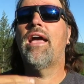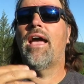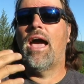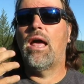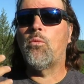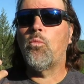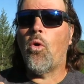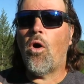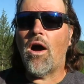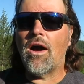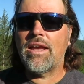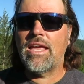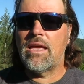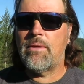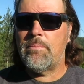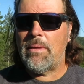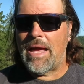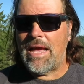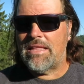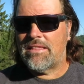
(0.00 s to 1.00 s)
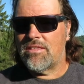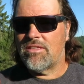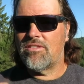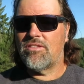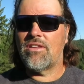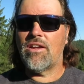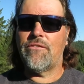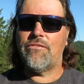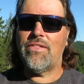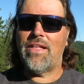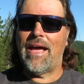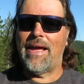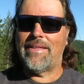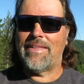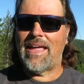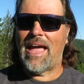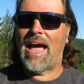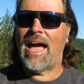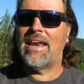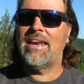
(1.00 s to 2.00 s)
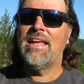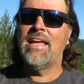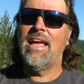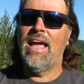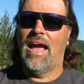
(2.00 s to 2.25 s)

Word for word: and walking baits and stuff like that.